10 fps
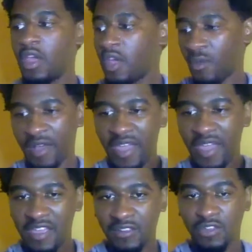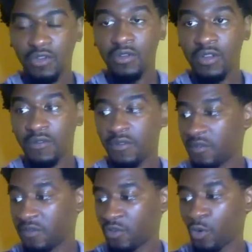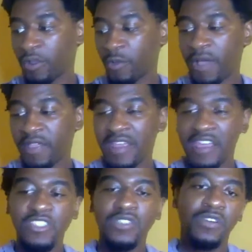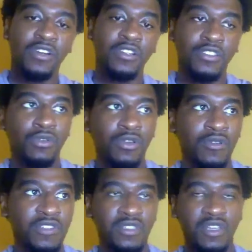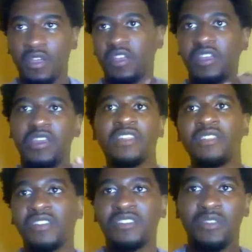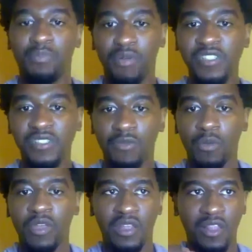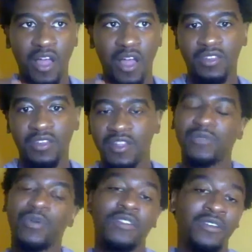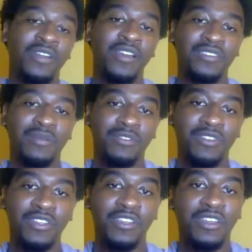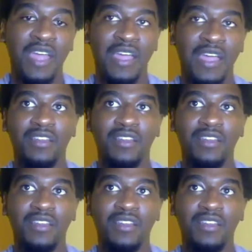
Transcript: And while that intuitive, or while that introverted intuitive is connecting this in the present moment and locked in, that's why a lot of time they're really good at